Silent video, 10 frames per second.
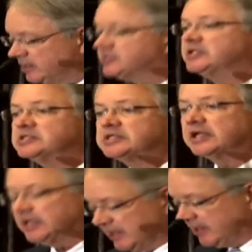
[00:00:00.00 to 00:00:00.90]
in
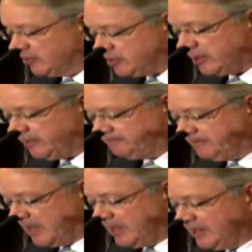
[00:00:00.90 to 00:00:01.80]
city leadership,
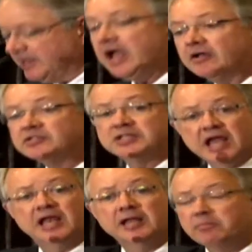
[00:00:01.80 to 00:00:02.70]
the
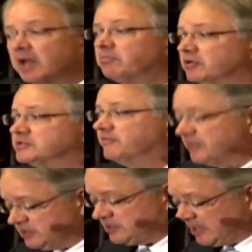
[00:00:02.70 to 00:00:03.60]
outstanding members of
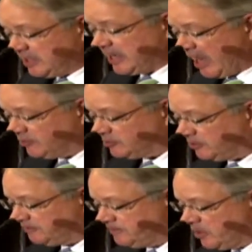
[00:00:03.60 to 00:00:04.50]
this city council,
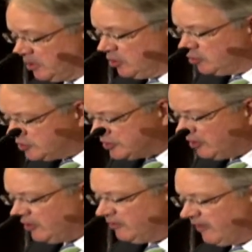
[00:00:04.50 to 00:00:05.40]
who
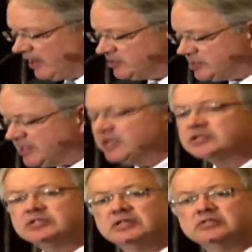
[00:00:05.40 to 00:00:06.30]
serve our
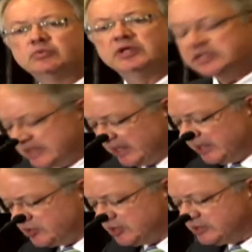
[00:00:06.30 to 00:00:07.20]
citizens with
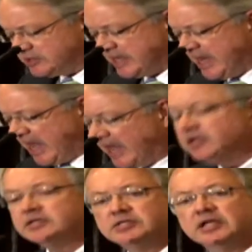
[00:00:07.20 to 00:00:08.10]
diligence and
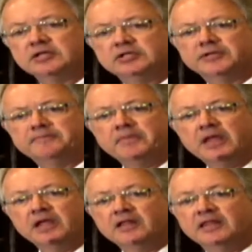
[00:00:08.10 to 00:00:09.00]
distinction.
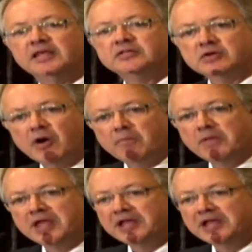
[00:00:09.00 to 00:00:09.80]
These are men